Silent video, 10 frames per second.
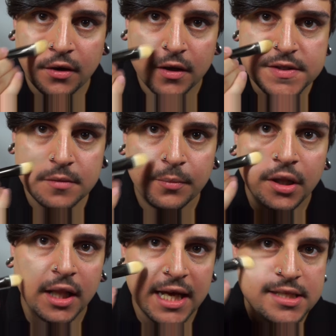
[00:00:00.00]
It also
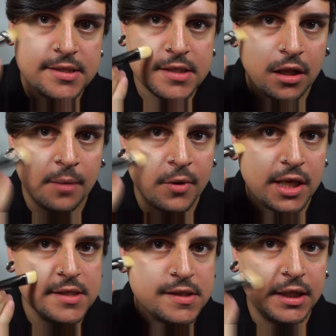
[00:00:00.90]
blends a lot more
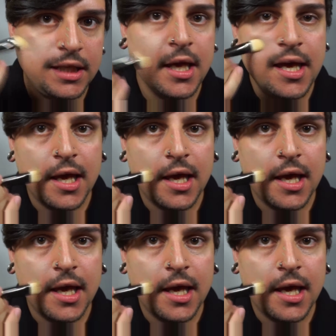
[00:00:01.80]
easily,